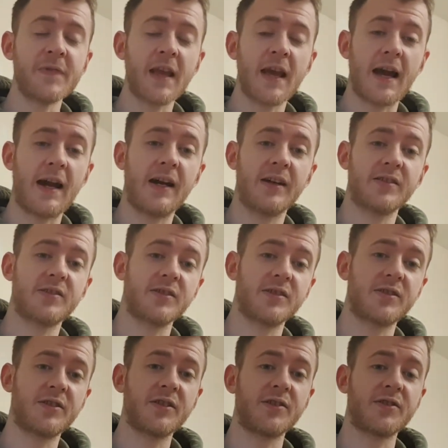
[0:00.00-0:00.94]
as
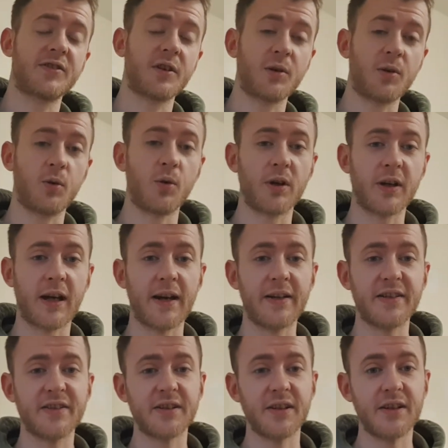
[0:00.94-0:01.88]
since the court
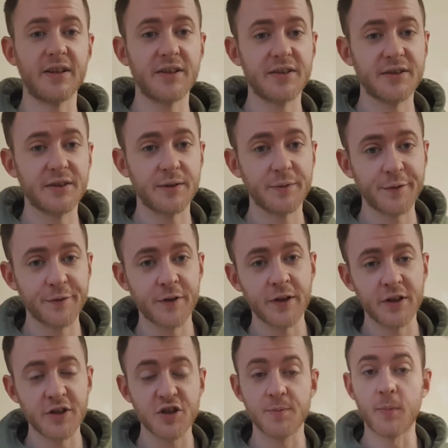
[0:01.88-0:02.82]
case has
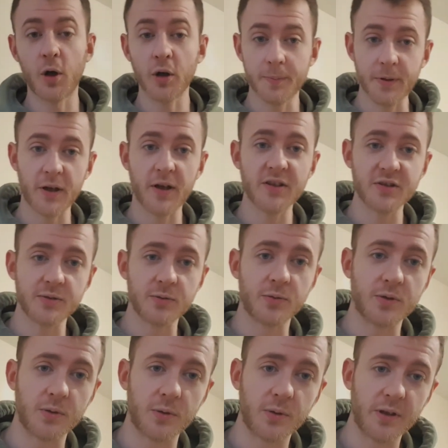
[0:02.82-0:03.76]
finished, my personal
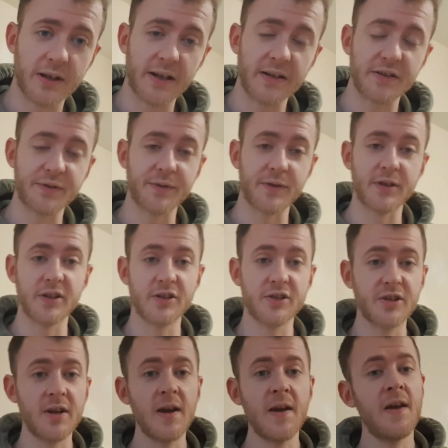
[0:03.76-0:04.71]
court case finished,
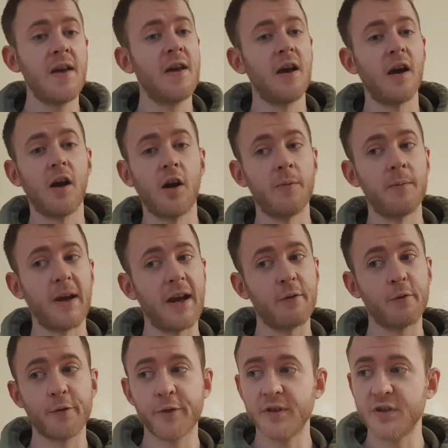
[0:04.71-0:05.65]

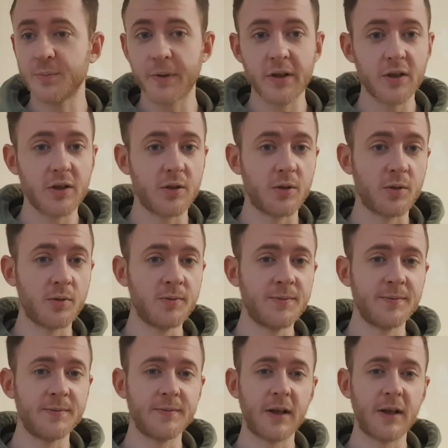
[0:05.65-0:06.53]
everything's been cool.